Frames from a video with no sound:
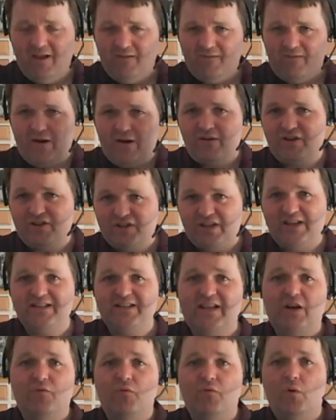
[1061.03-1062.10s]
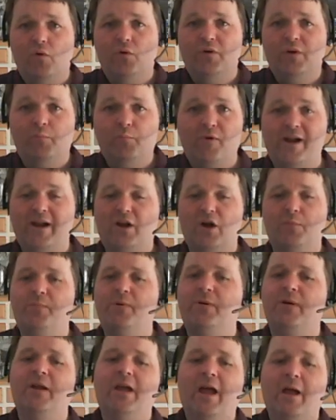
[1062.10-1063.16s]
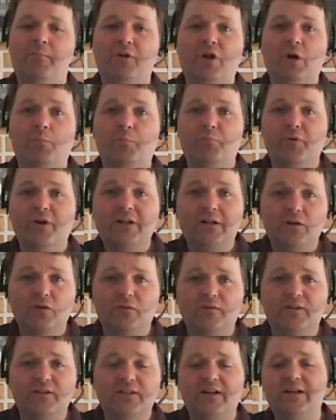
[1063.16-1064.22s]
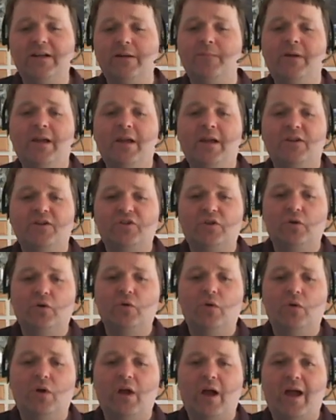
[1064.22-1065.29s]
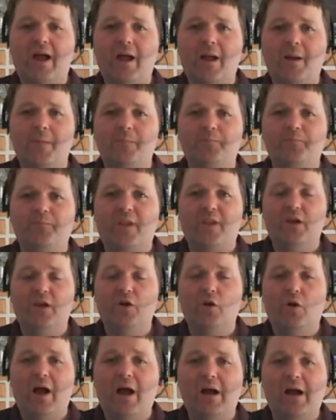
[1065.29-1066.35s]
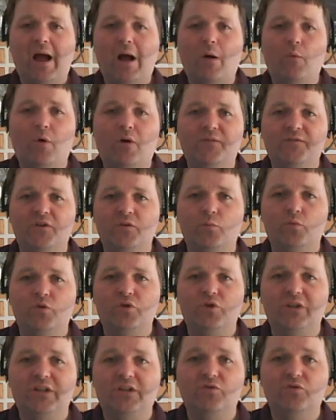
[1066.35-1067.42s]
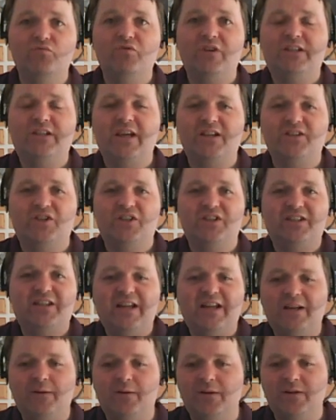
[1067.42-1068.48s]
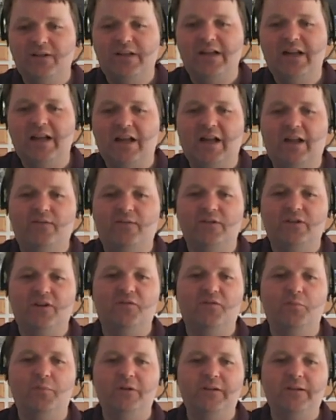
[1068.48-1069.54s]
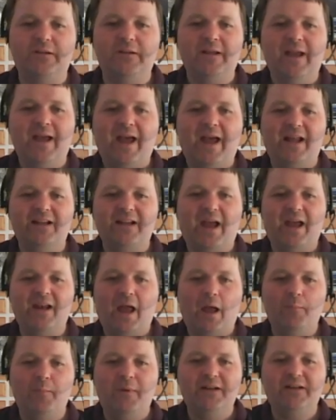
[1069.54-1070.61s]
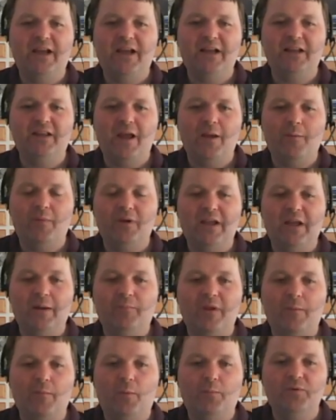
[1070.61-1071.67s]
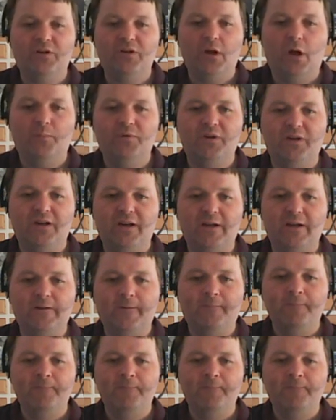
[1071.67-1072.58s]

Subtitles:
Various things can erode and break up and become brittle over time. So, how often would you need to retest the ceiling levels of the building and maintain them and keep them up to date?